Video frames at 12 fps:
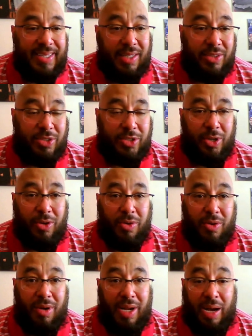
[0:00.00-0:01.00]
2020. And
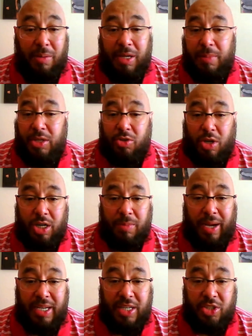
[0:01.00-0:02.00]
so I'm going to be talking
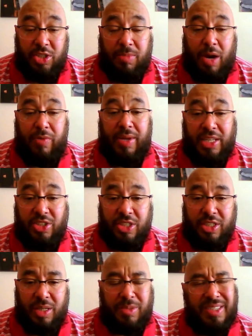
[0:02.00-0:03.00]
about issues about
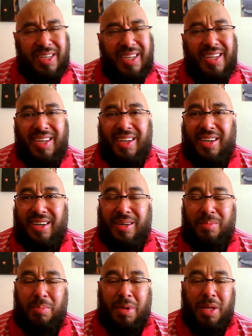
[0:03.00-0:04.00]
relationships.
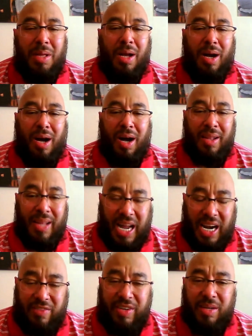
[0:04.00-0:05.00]
Um, a
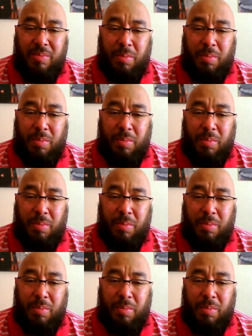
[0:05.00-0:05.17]
lot of it,